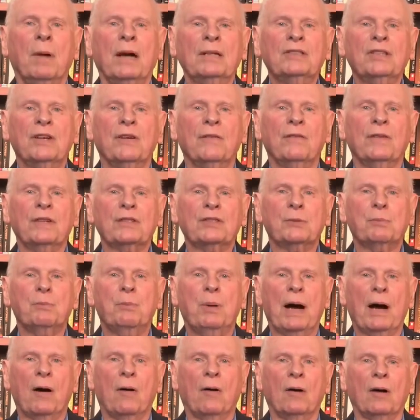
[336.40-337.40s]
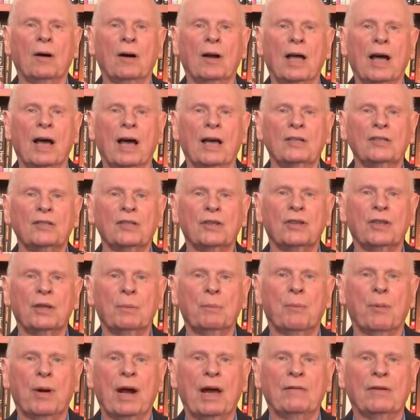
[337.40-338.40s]
Much of its power lies in
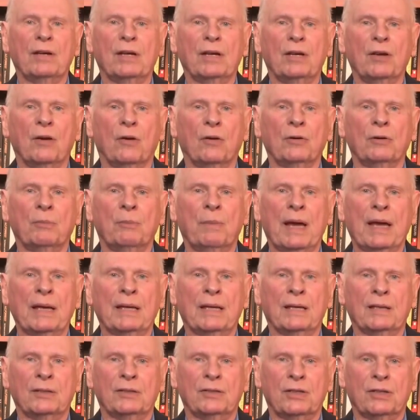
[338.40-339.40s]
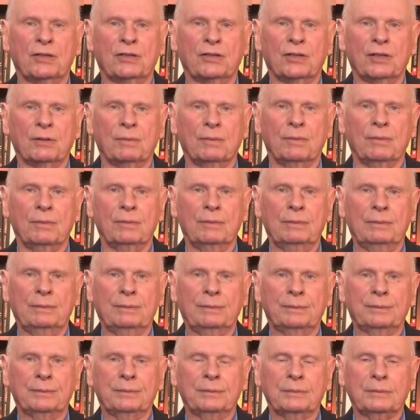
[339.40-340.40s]
the privately owned banking system.
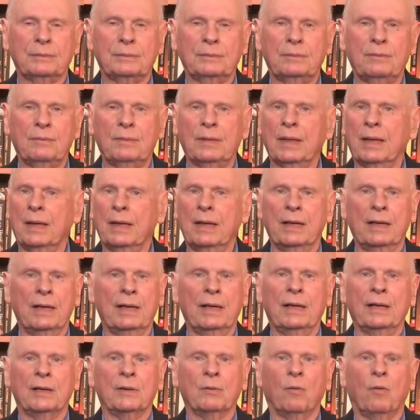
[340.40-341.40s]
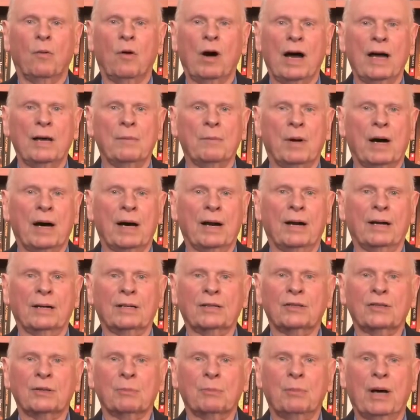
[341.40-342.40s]
Why
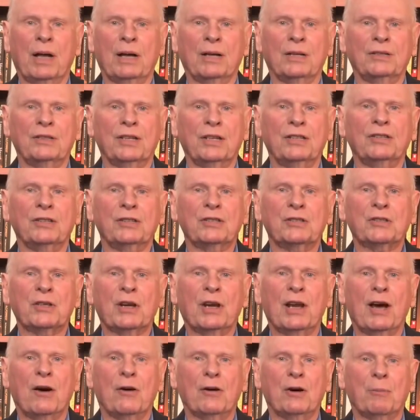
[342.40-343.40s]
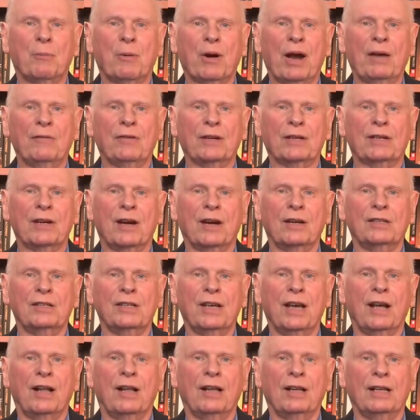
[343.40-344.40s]
monarchs and politicians allowed a private
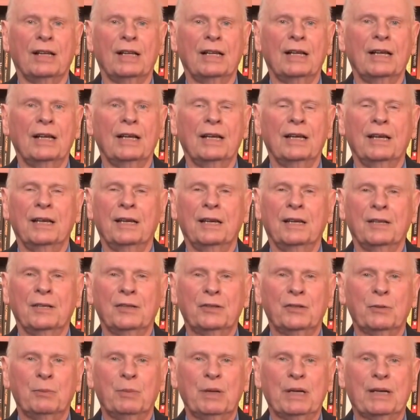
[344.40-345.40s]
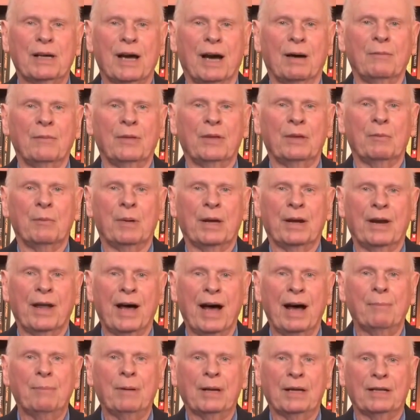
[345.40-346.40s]
cartel to become the
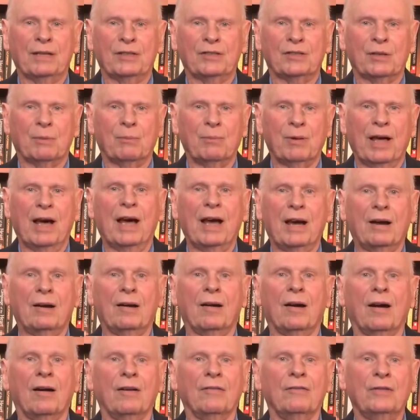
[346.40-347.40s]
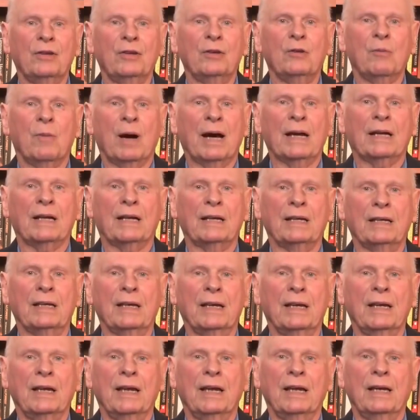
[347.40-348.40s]
monopoly supplier of new
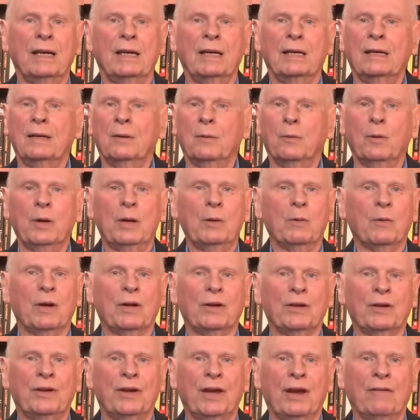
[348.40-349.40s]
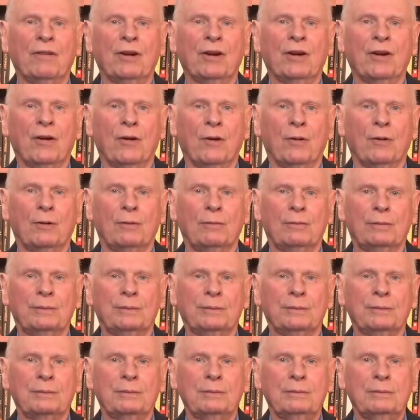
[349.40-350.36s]
money, we will never know.